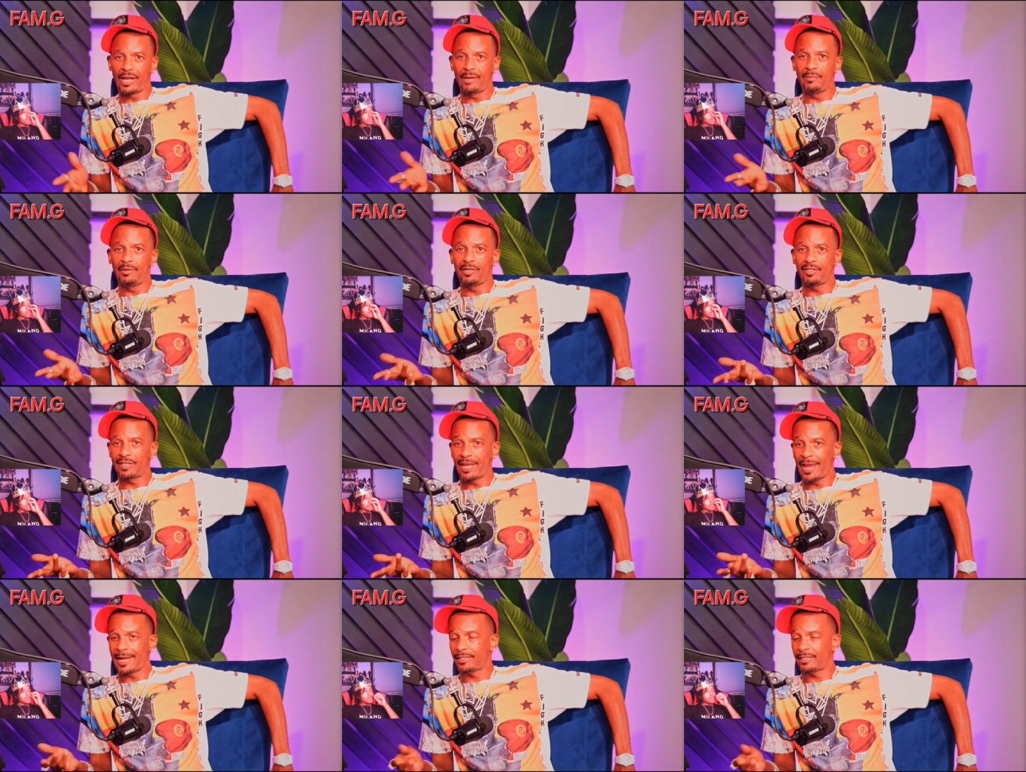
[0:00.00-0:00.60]

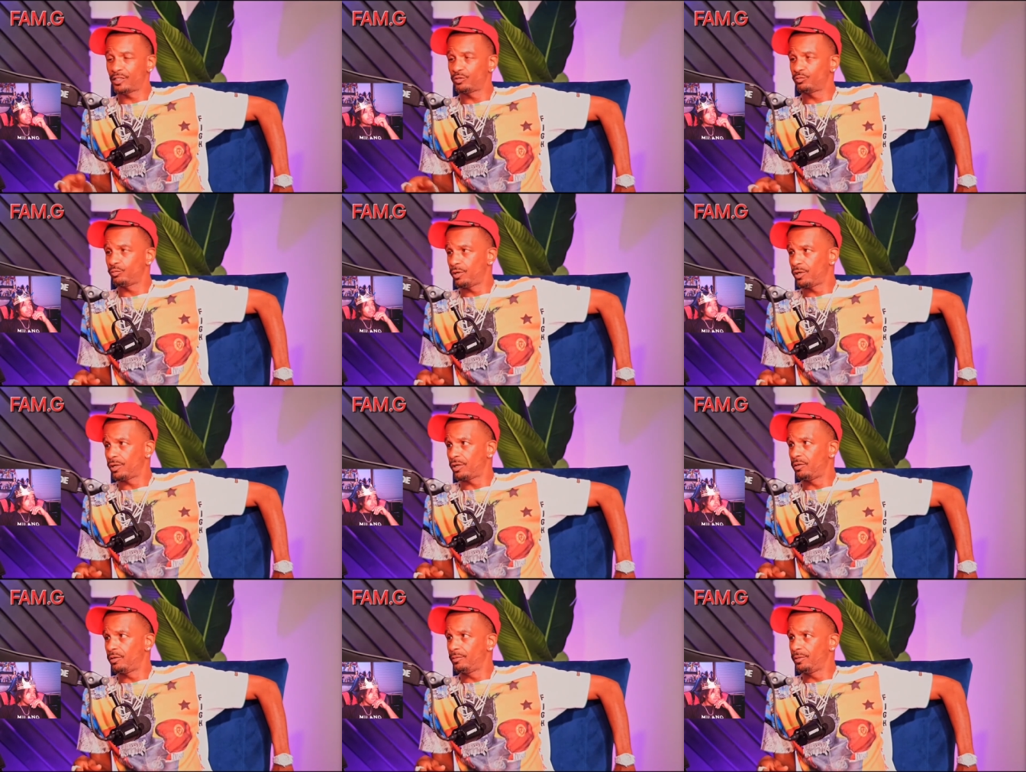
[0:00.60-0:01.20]
Shaming tactics
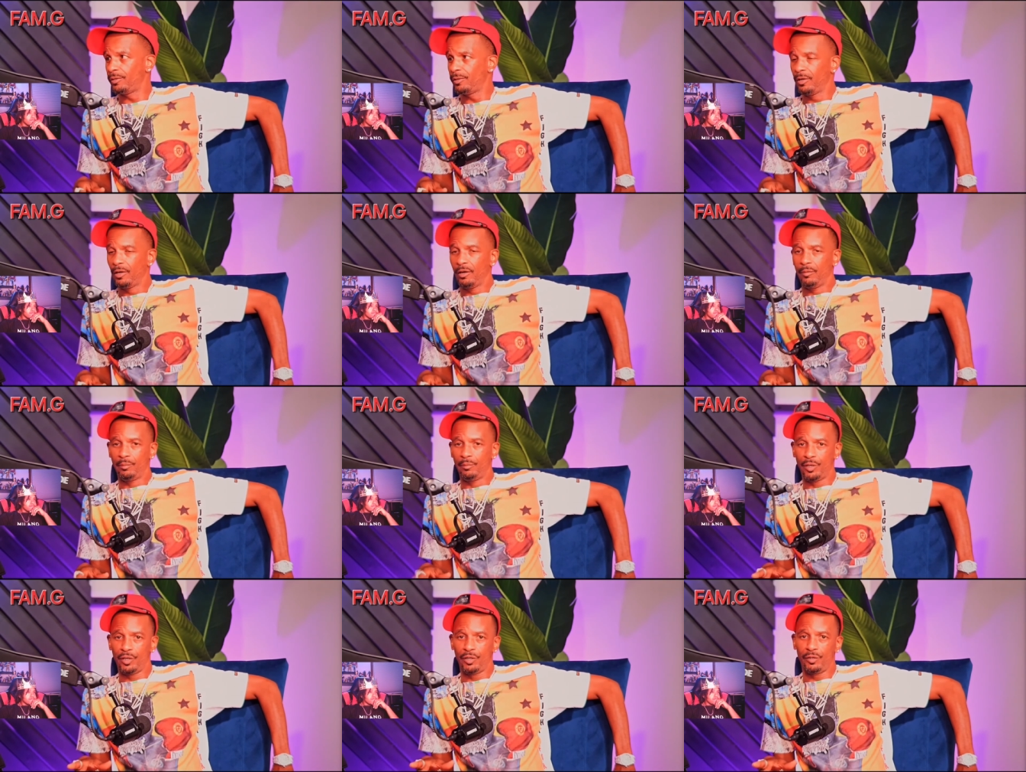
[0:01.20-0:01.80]
work, homie,
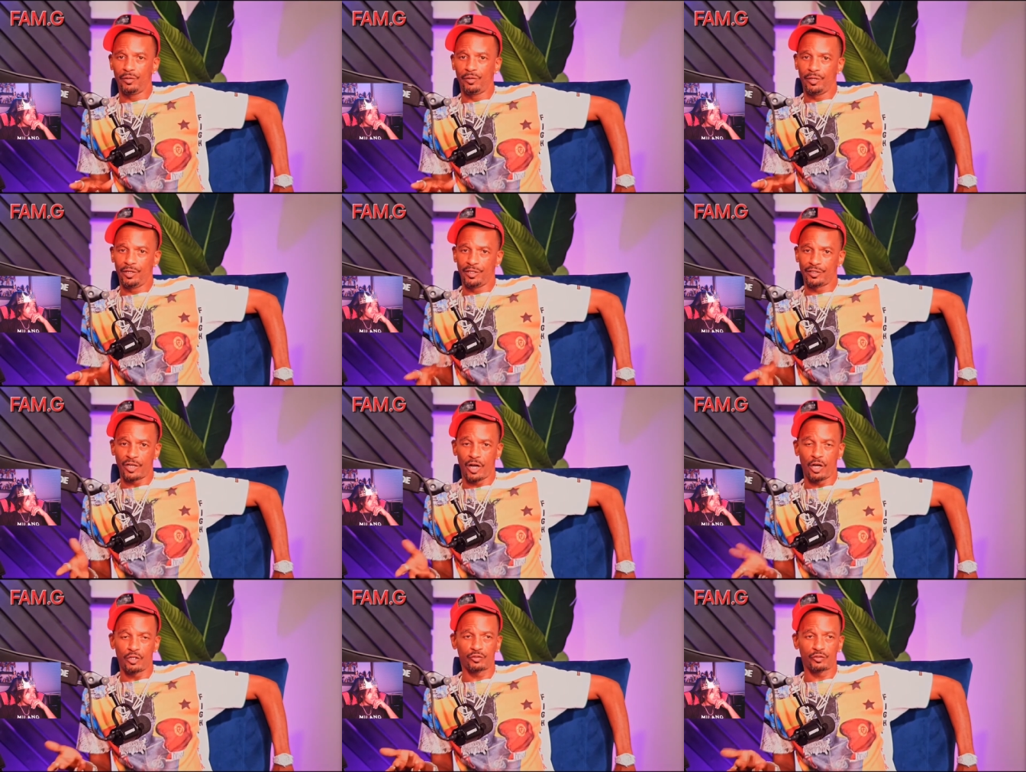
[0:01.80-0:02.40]
but
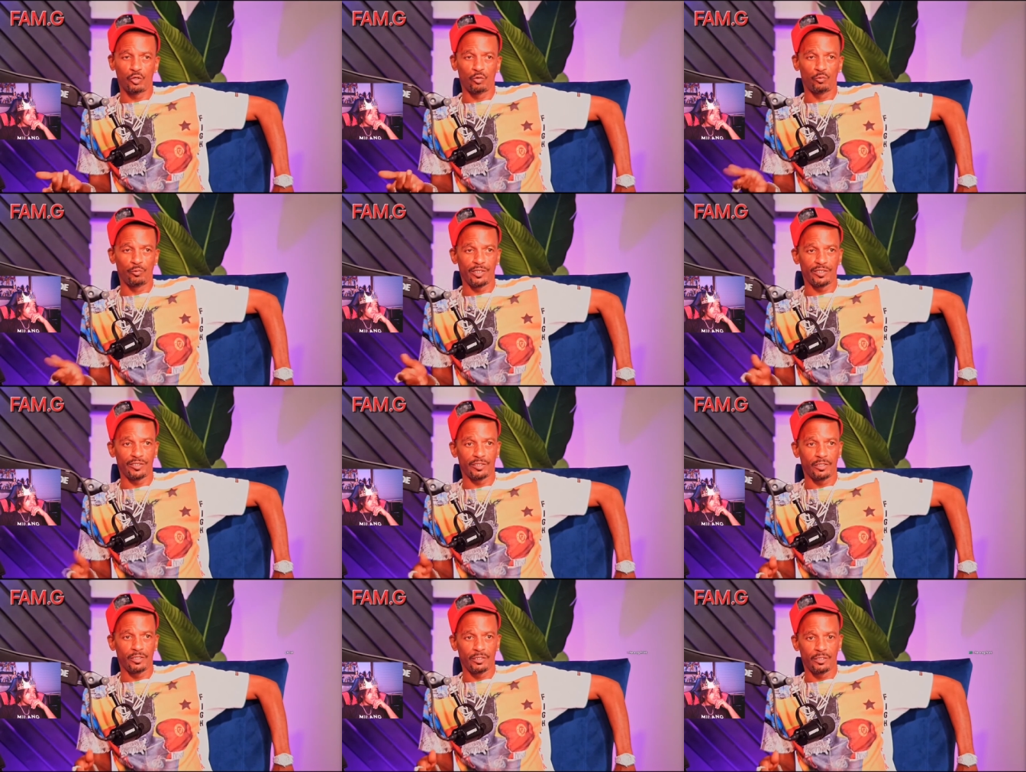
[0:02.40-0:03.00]
it's also
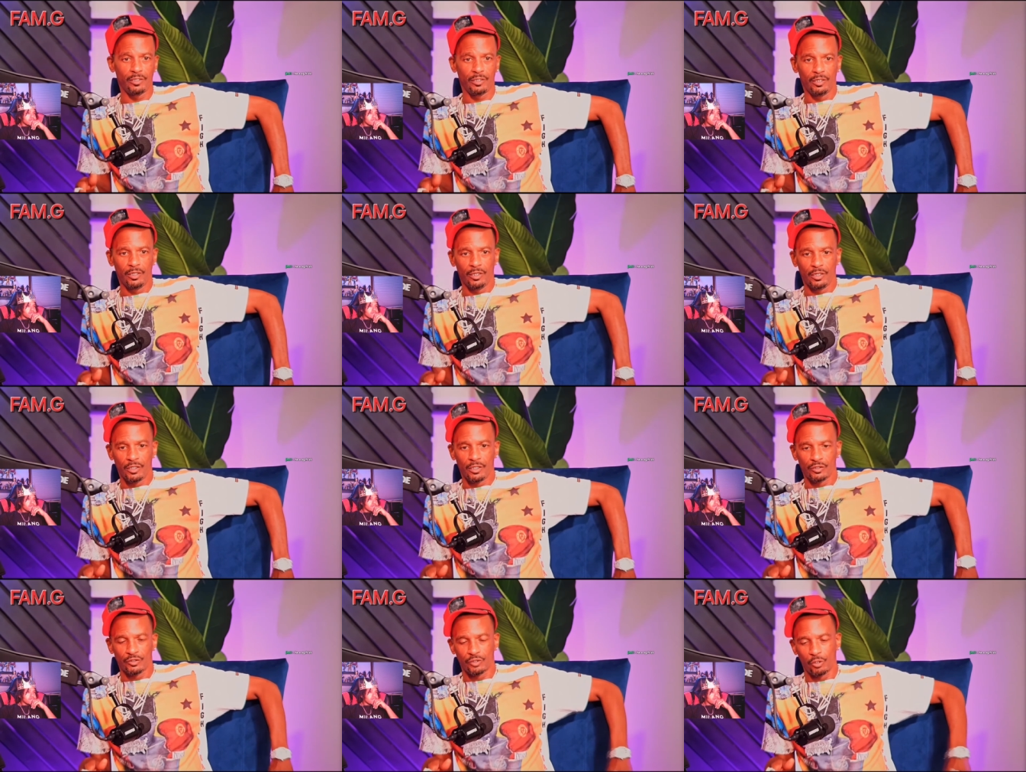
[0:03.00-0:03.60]
risky.
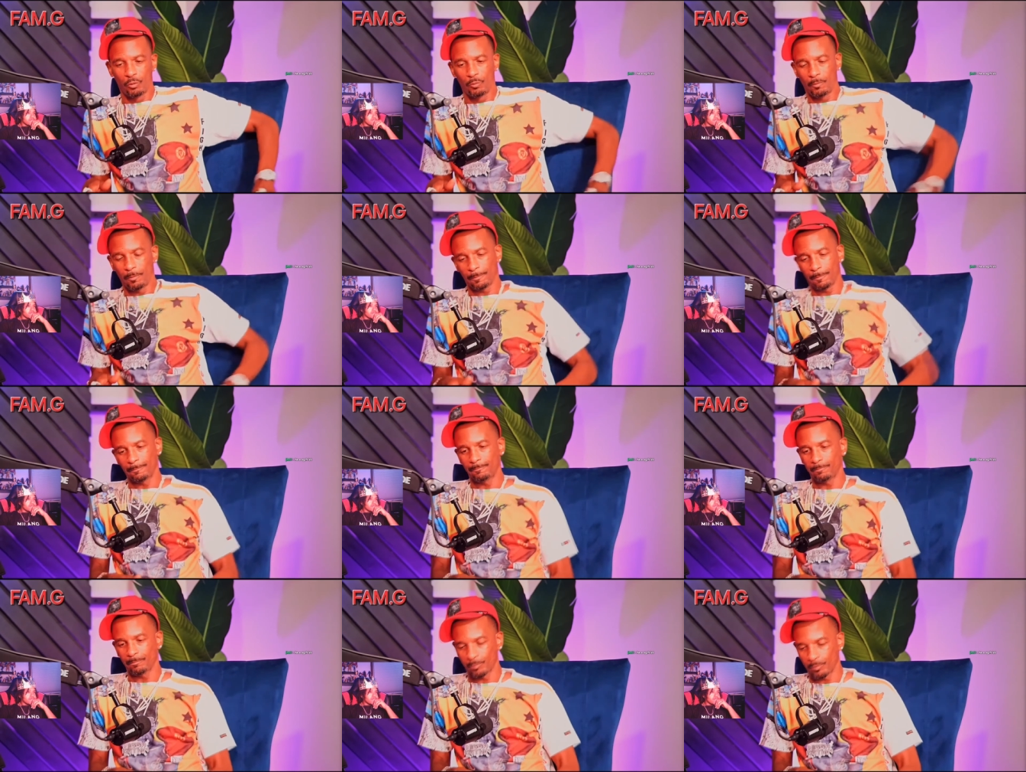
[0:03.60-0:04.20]
So
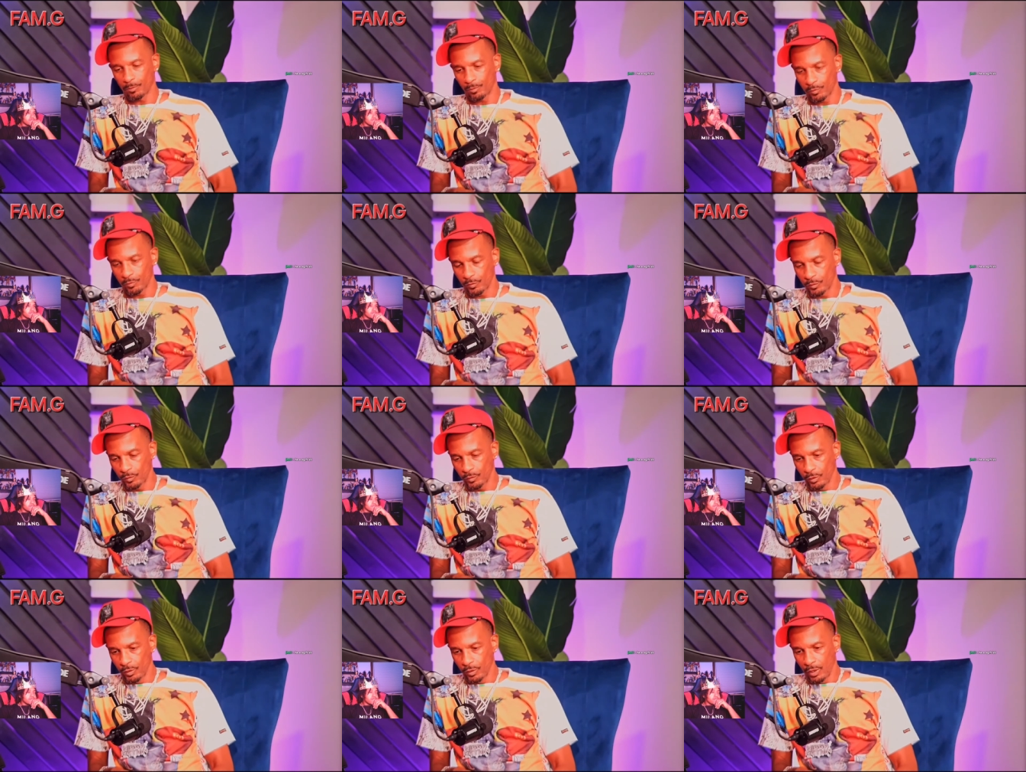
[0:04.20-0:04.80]

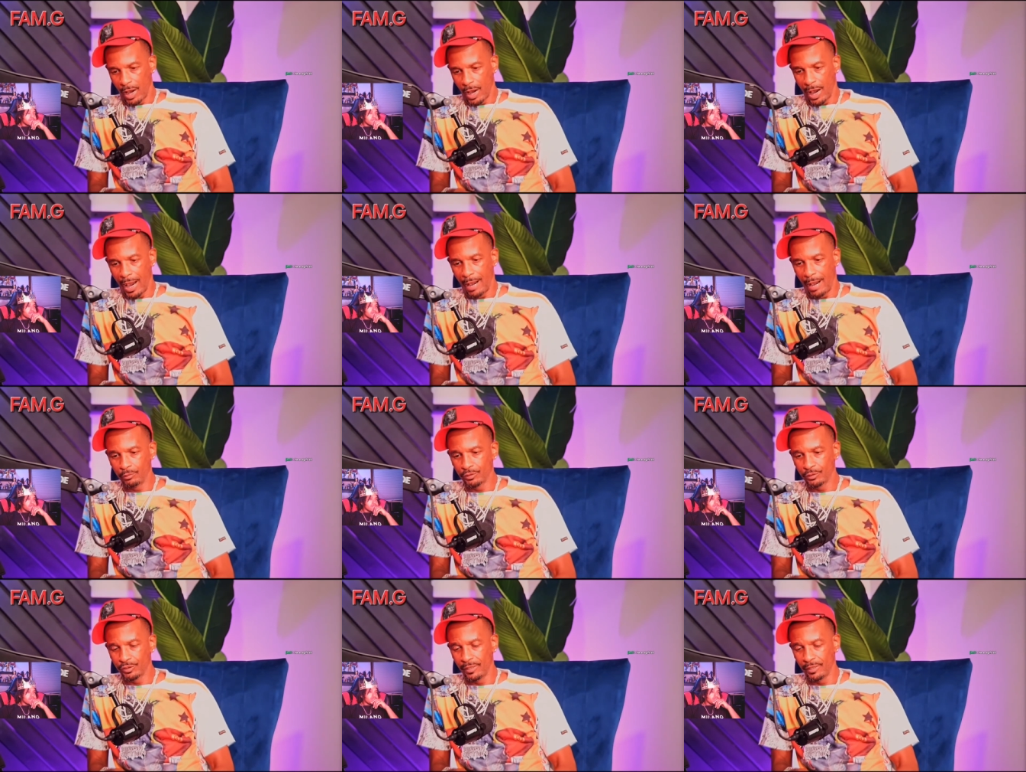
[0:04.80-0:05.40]

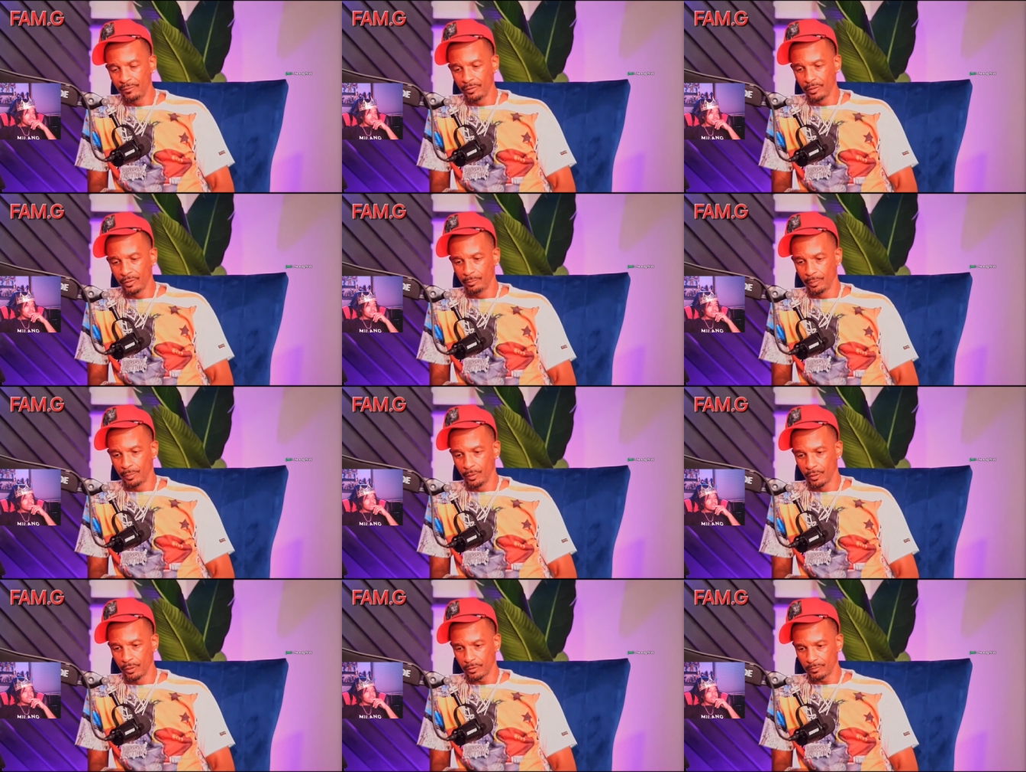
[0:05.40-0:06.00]
I was given a
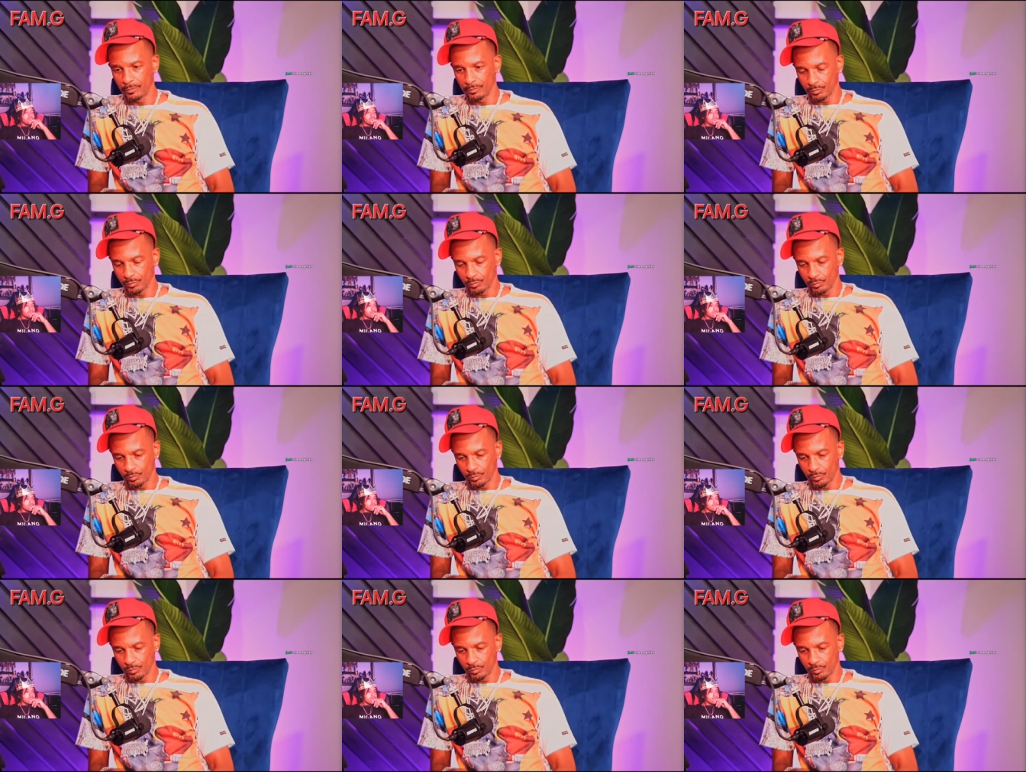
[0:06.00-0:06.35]
book.